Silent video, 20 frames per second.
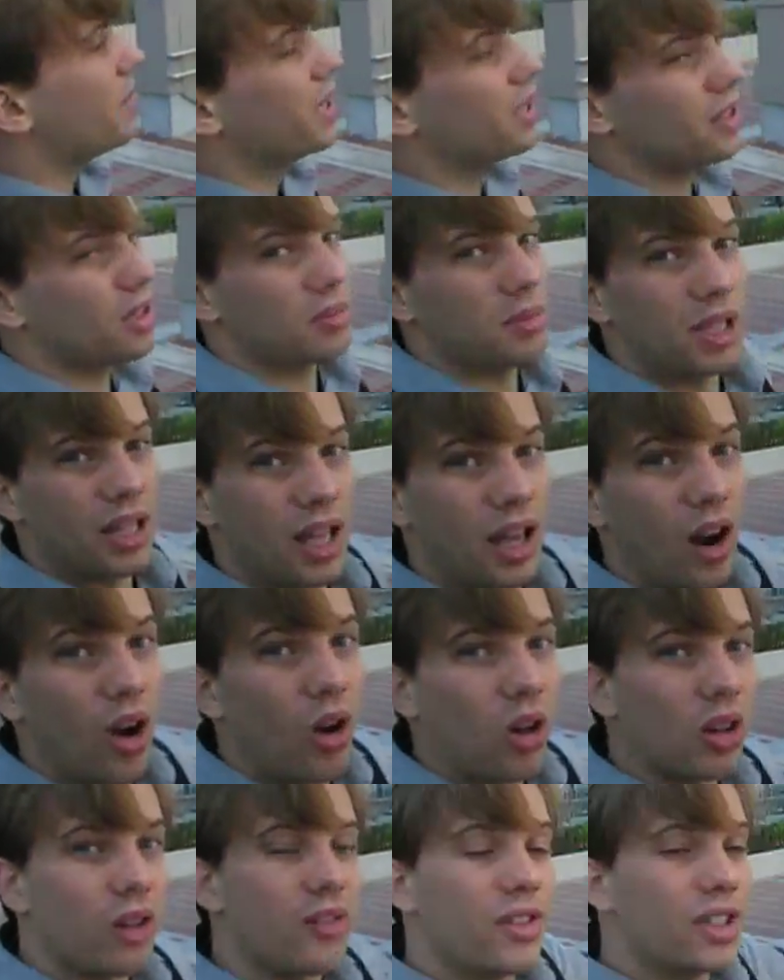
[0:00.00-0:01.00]
amazes me that
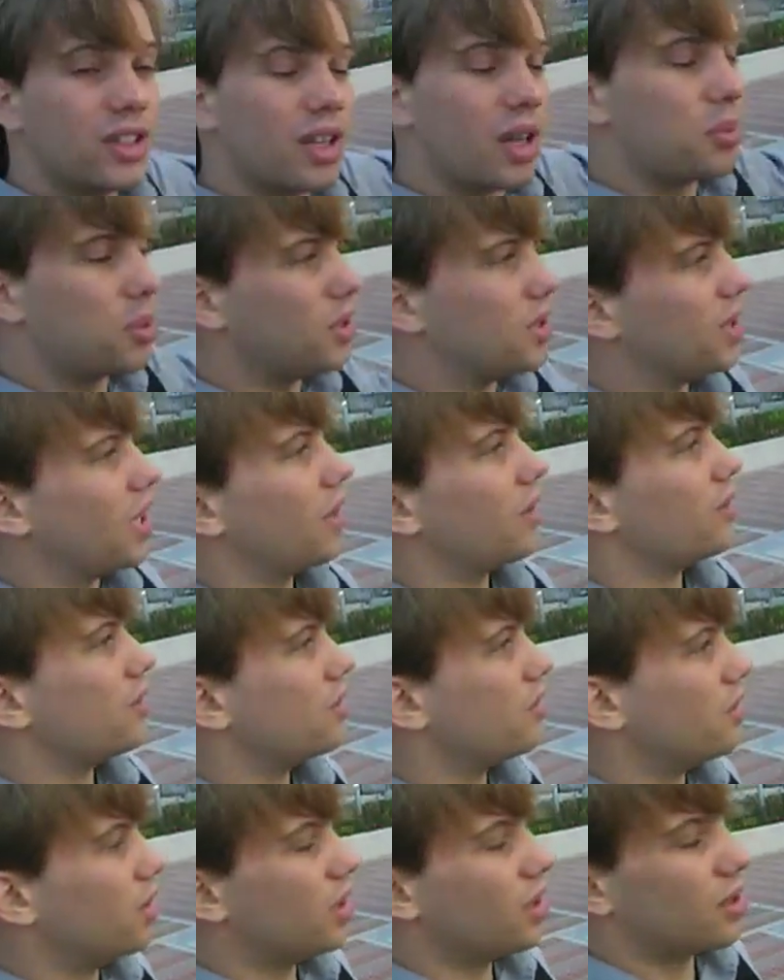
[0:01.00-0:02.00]
all of this got put together
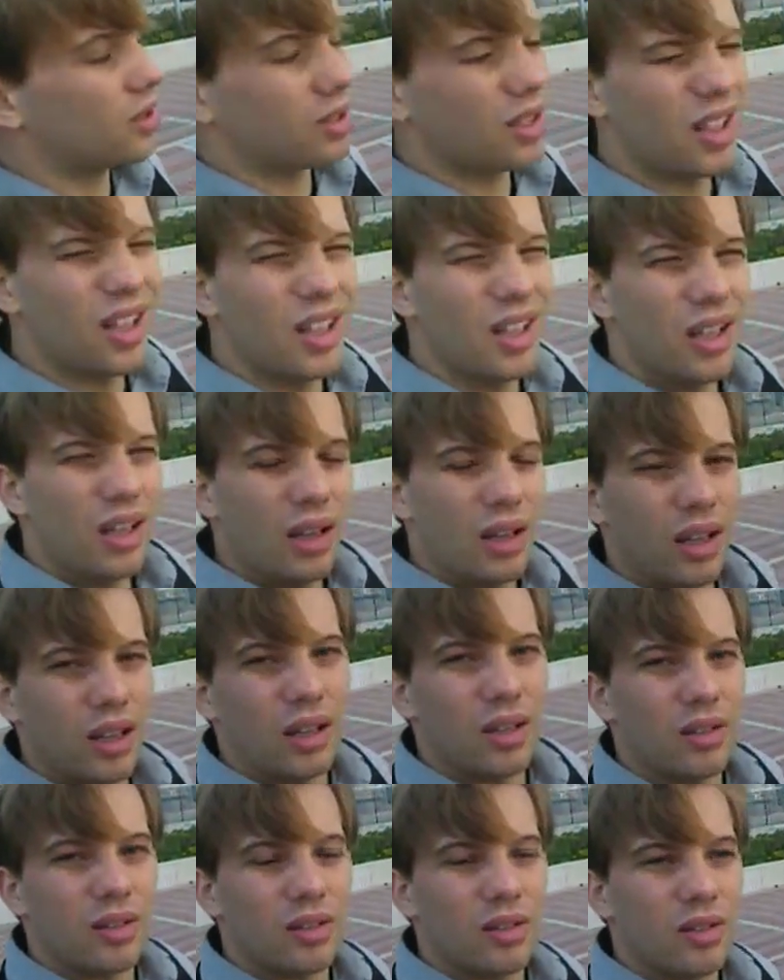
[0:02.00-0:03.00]
in 2 years.
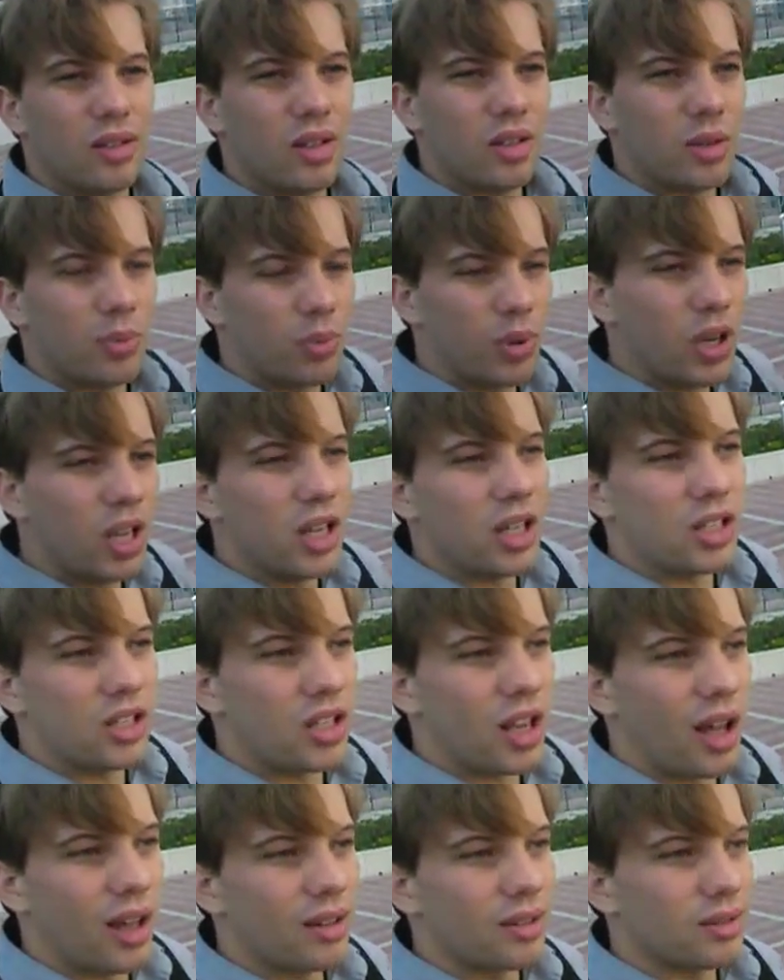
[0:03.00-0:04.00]
There's a bridge
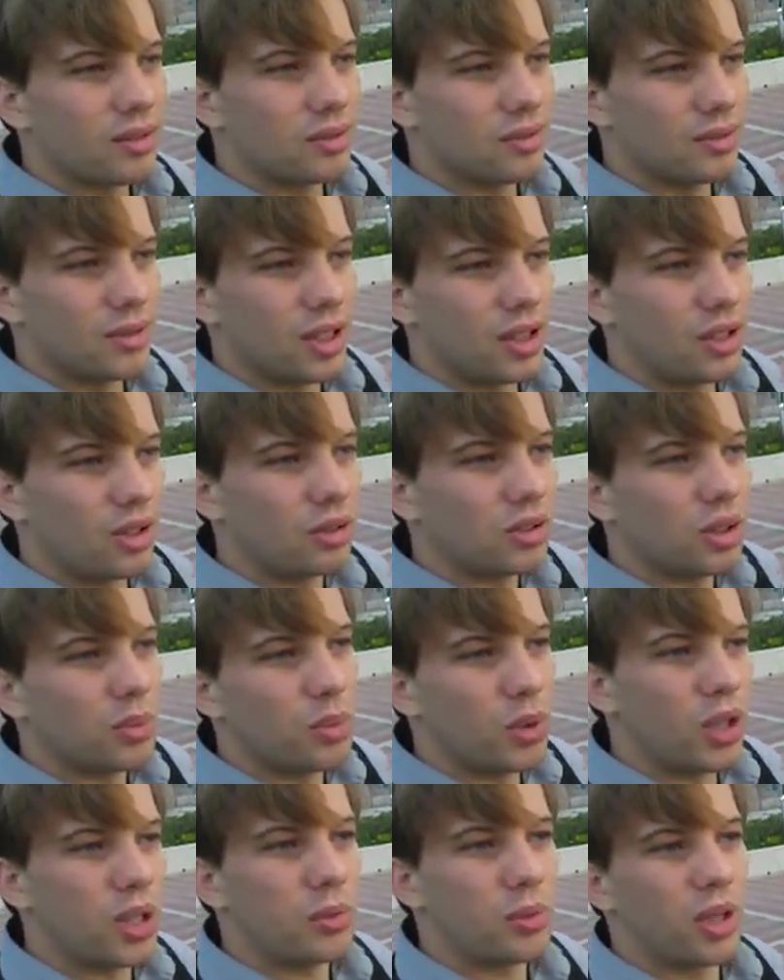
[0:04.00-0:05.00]
down the
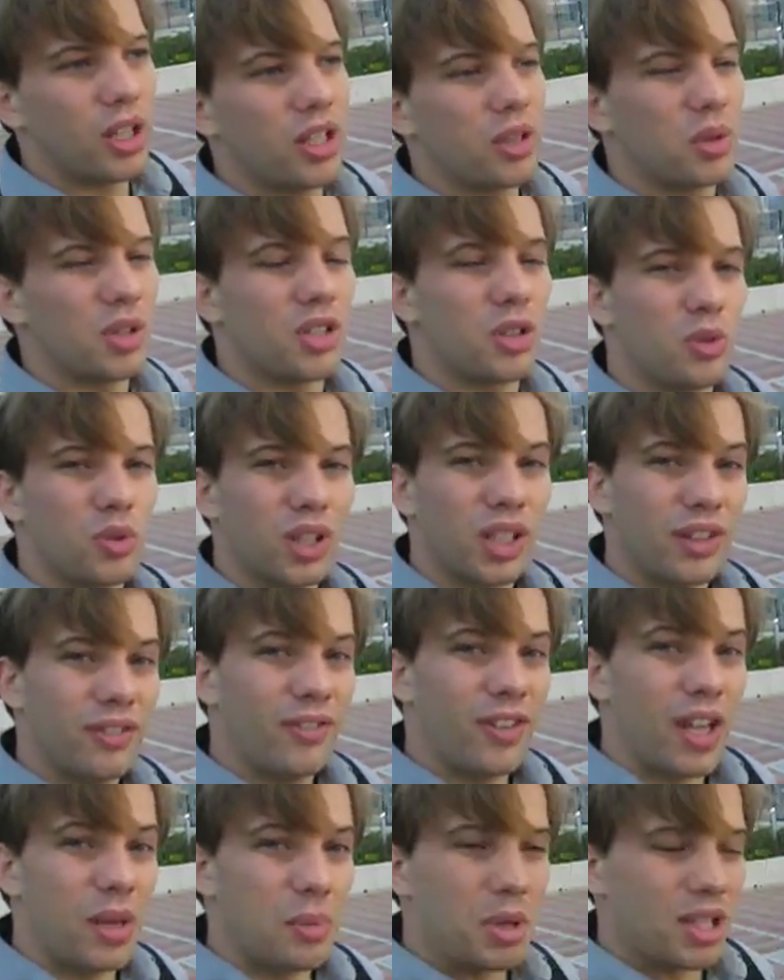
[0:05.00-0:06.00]
Dotonbori Bridge, which is really
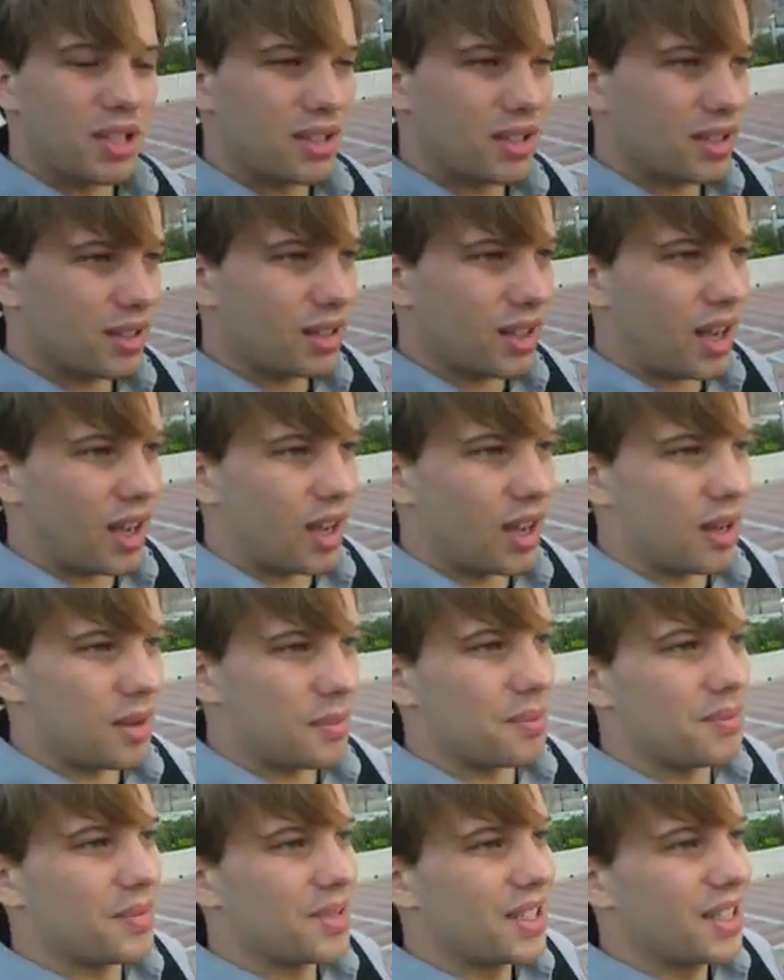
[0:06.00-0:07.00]
famous,
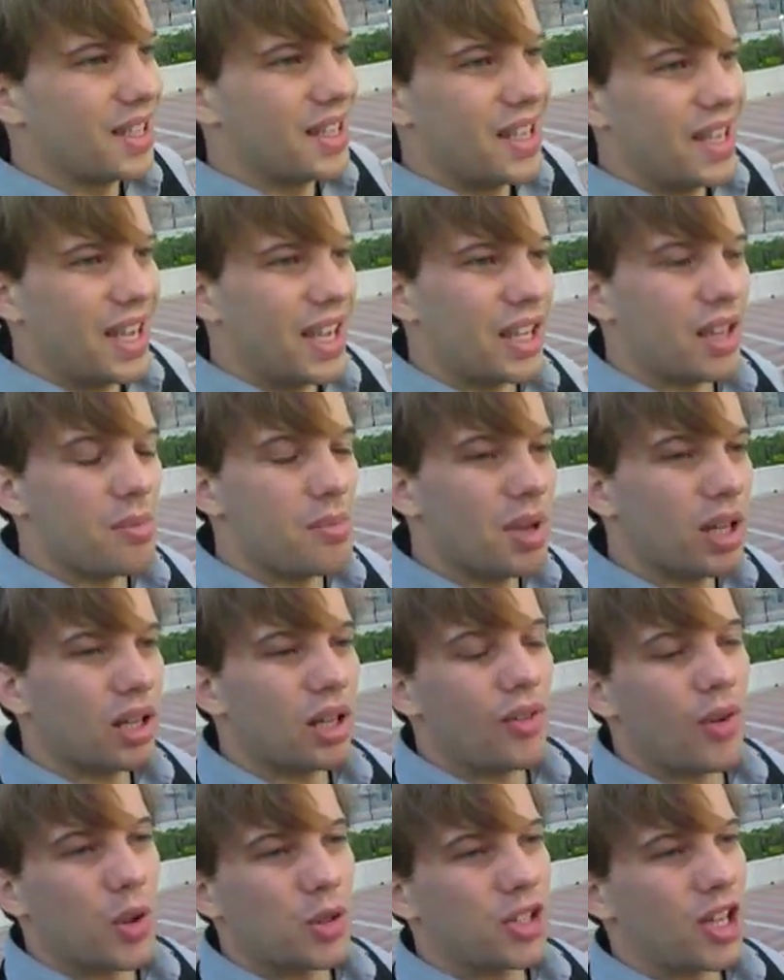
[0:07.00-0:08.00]
in the
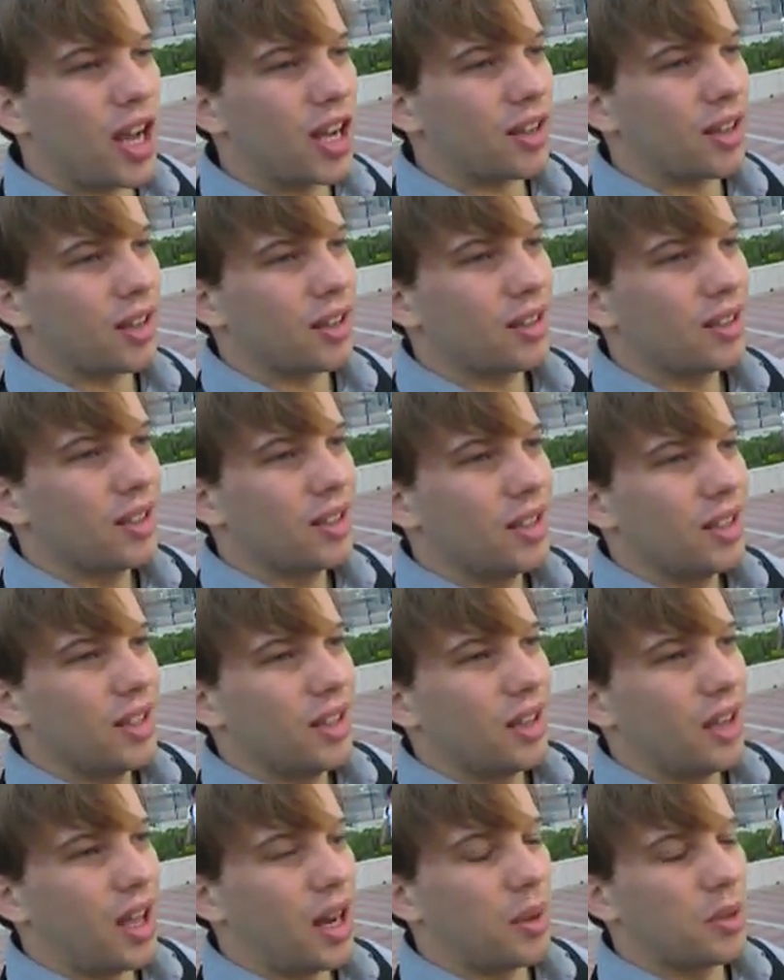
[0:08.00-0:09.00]
middle of Osaka,
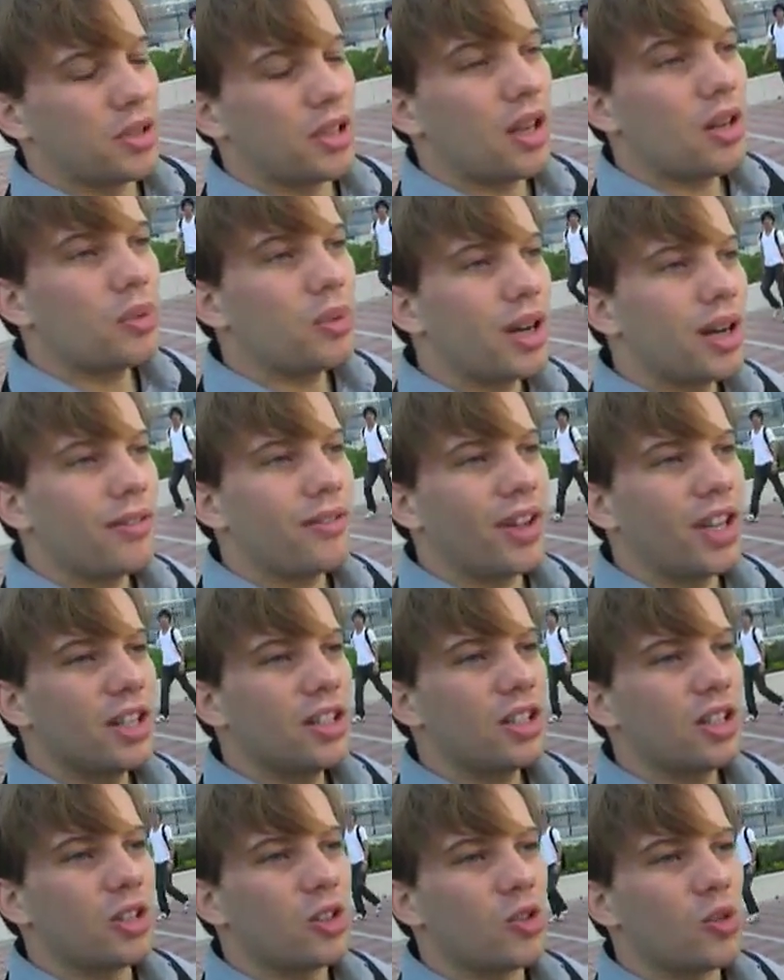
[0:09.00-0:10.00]
and it was under
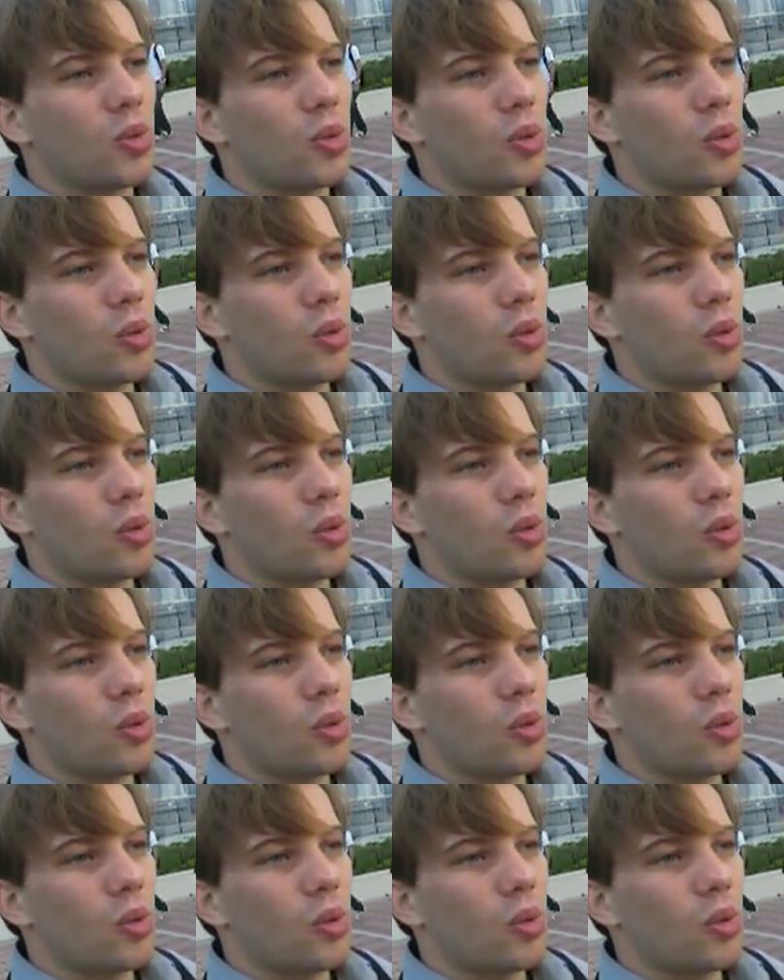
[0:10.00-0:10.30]
renovation